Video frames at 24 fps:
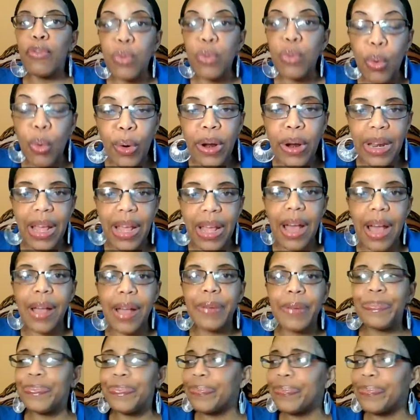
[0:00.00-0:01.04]
Those
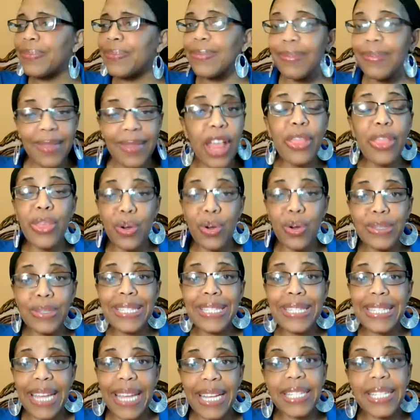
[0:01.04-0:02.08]
states have more sun year
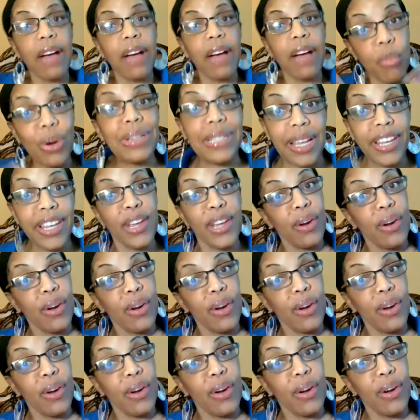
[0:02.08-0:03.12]
round, but
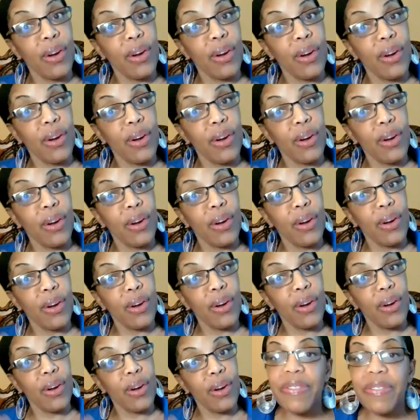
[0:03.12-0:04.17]
most of us are not living
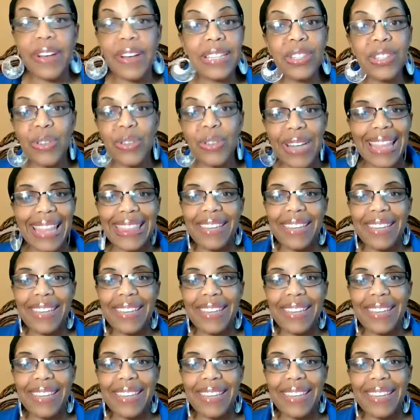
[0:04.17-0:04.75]
in those states.